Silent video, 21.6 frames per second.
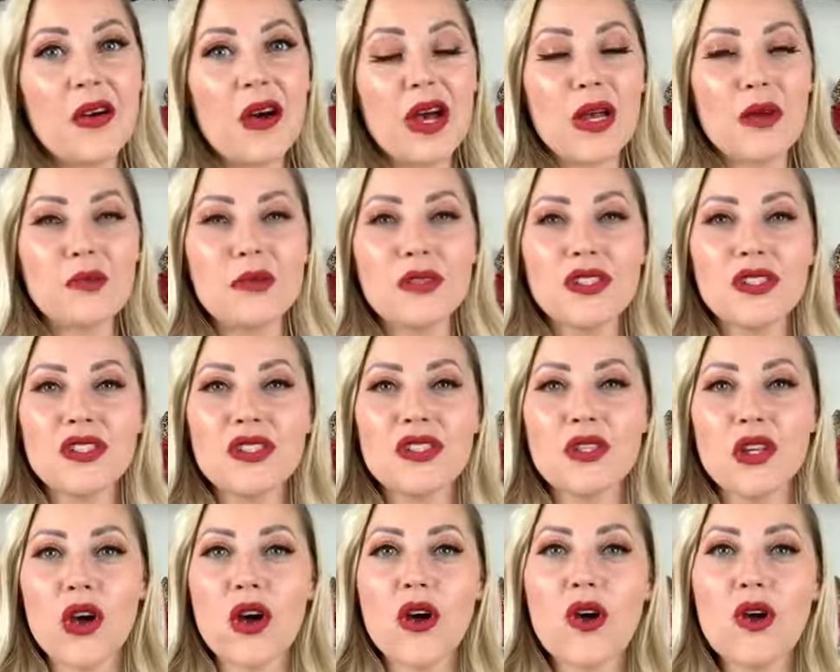I'm
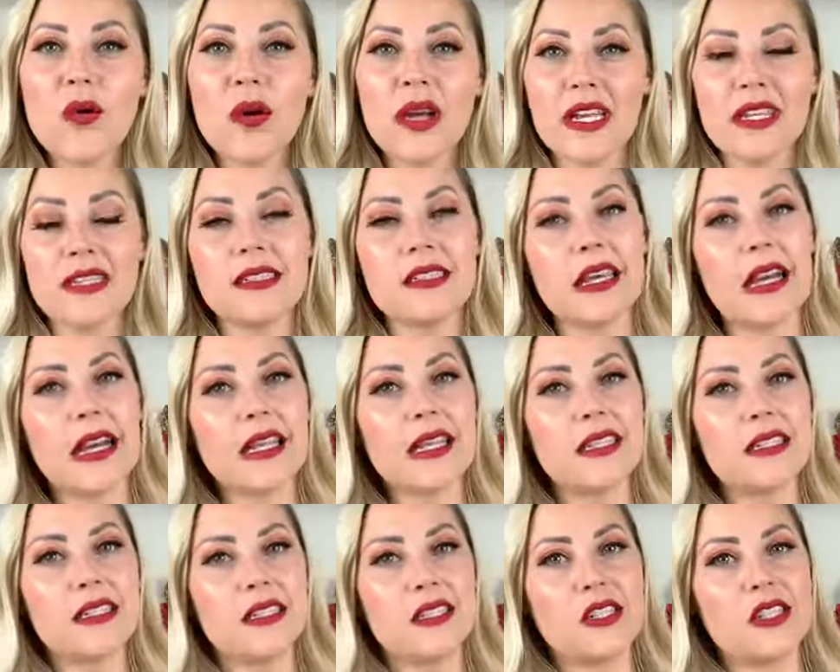so
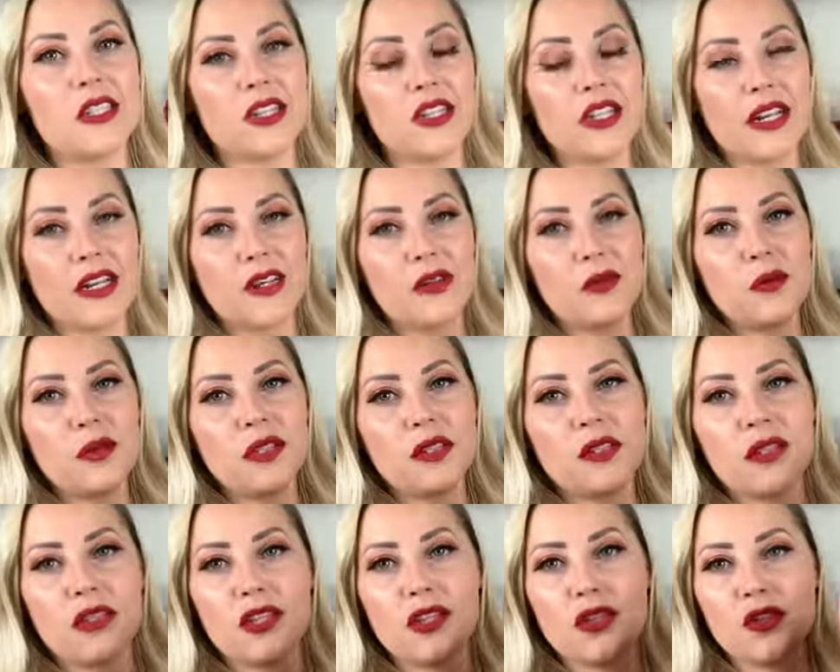excited to share with
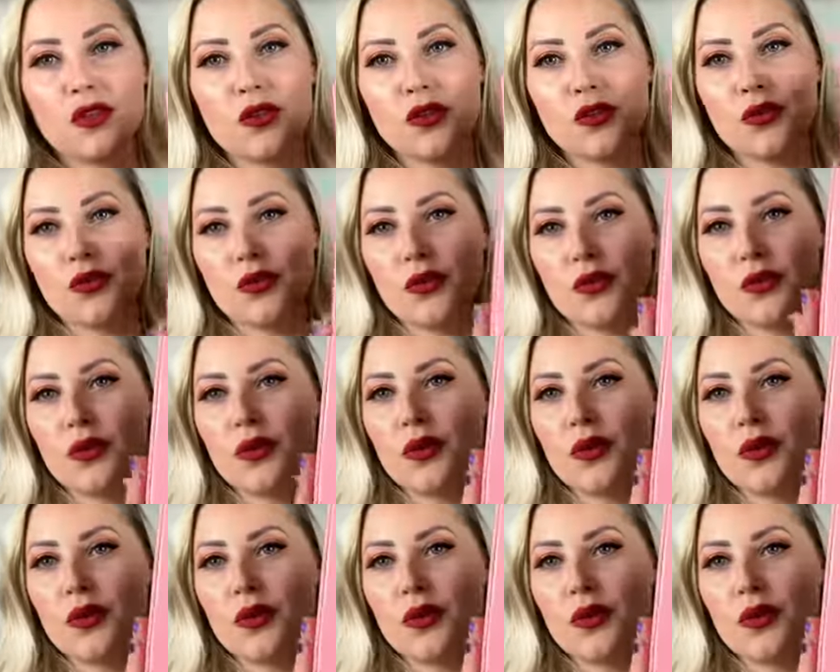you